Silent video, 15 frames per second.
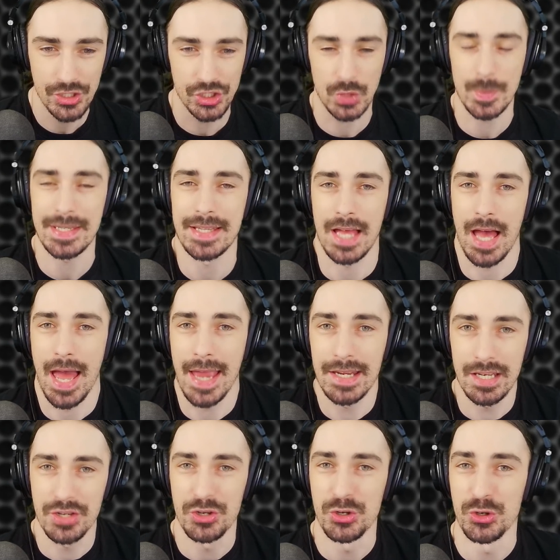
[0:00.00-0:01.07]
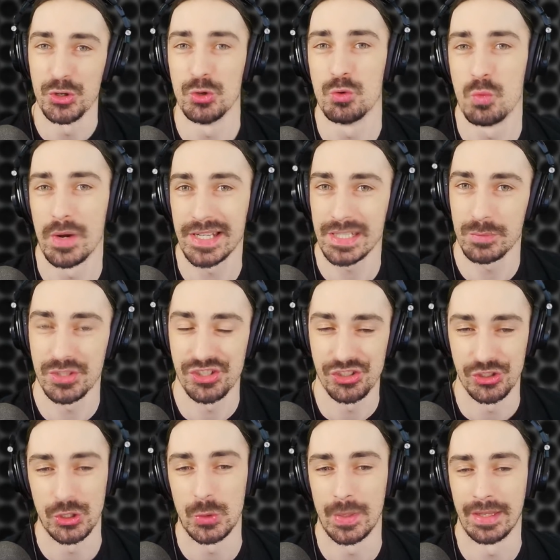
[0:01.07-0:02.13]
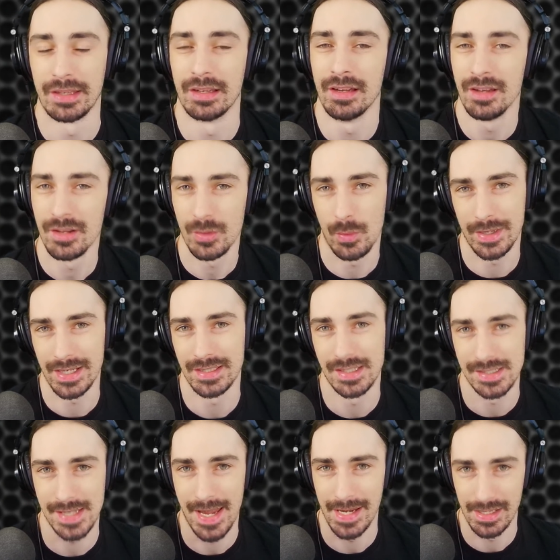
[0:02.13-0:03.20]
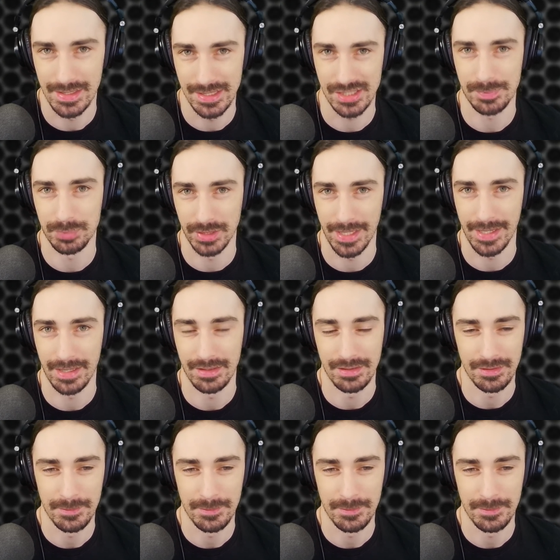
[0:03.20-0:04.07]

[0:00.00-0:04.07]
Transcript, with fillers: So he kinda knew what he was doing when he designed this plane.